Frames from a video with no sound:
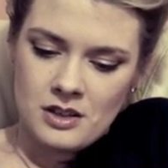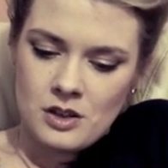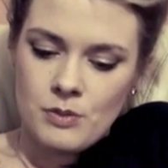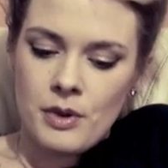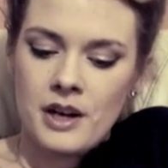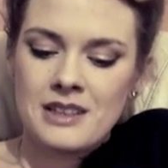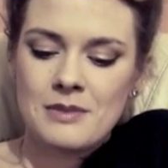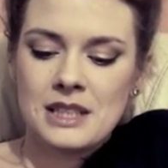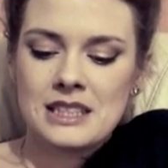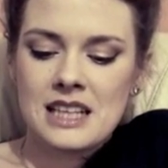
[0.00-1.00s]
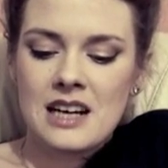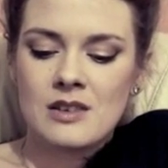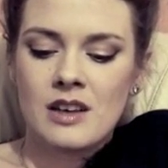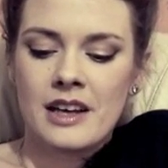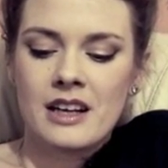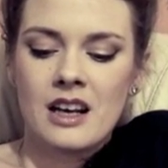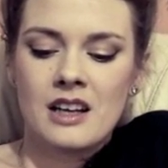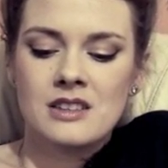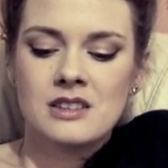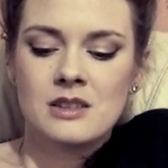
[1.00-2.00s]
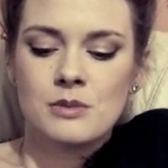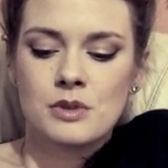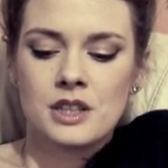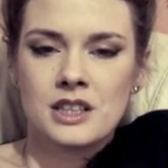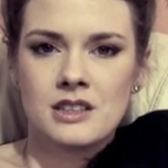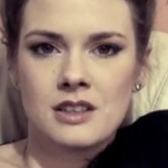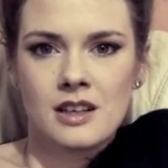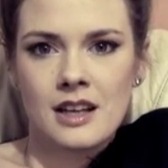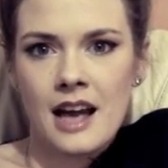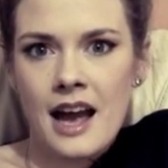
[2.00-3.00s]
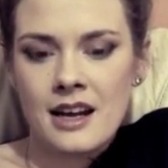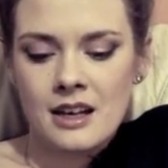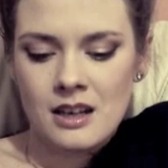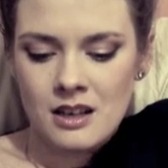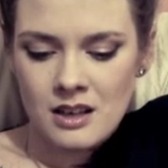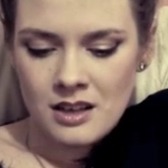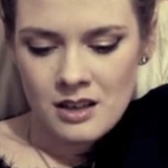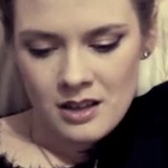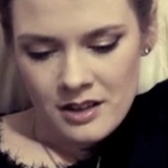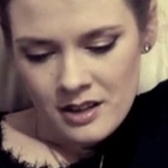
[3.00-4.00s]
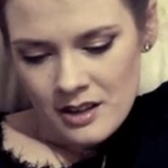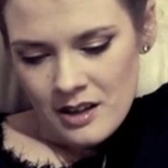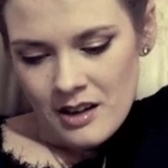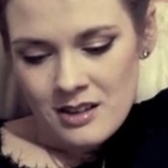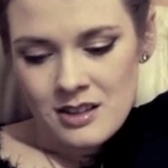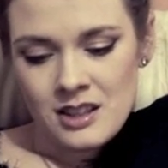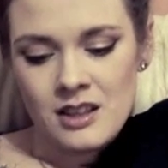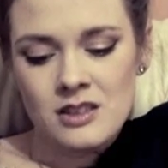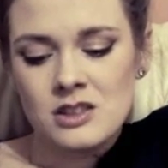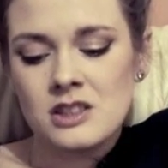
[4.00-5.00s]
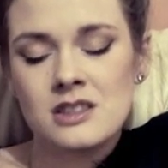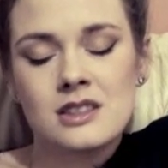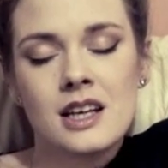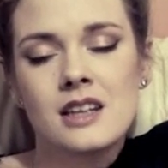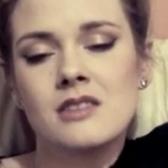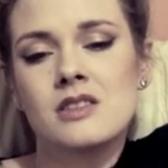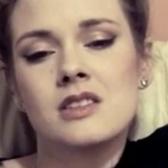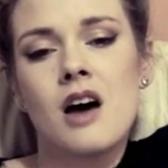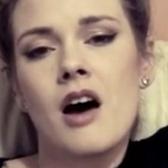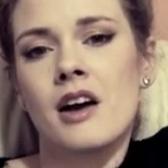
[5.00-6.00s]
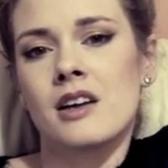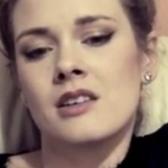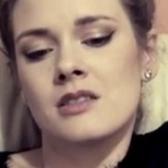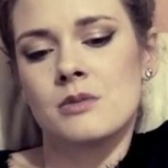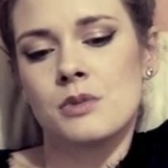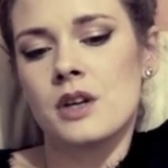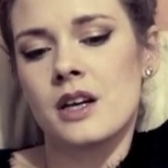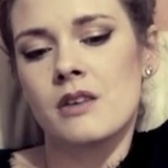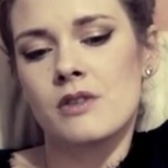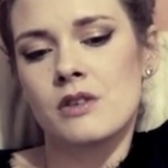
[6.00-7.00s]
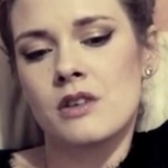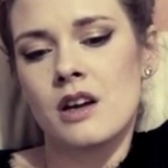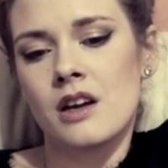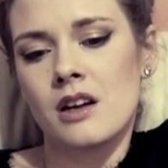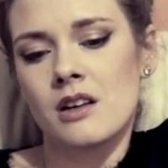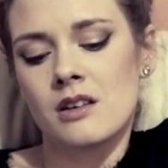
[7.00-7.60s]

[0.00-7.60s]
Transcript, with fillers: You burn me down like London Bridge again. I think I'll just stay inside and pray for rain.